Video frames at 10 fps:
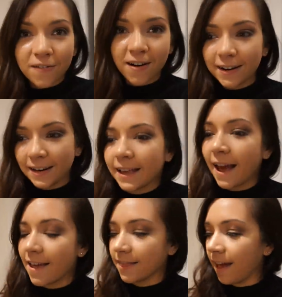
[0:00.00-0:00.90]
finally
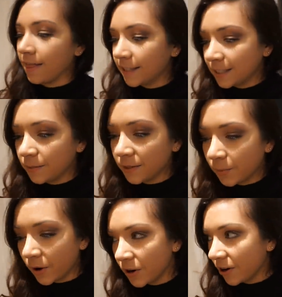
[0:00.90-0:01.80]
getting there. This has been
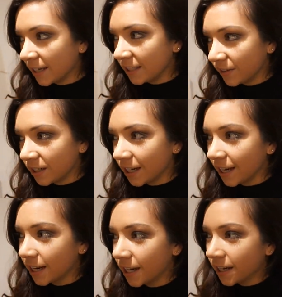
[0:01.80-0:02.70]
in progress for
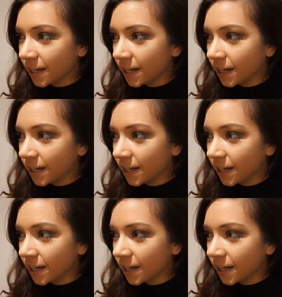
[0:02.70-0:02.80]
like,